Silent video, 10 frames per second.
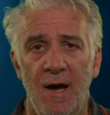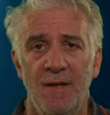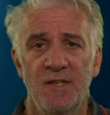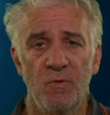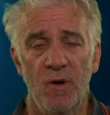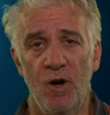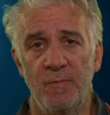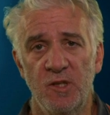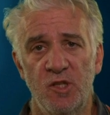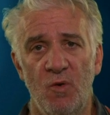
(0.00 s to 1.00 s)
This will
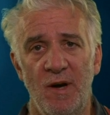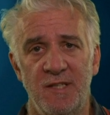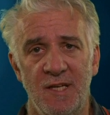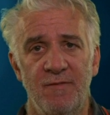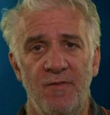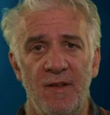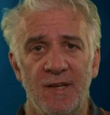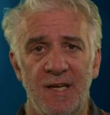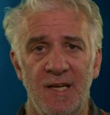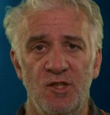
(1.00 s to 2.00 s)
help you to identify the
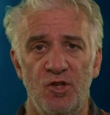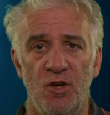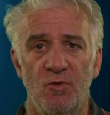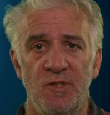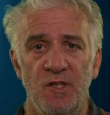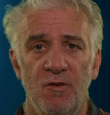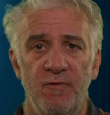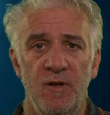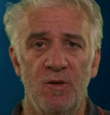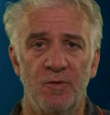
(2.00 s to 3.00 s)
key journals in your
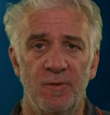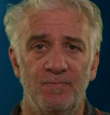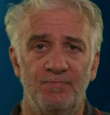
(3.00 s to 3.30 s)
field.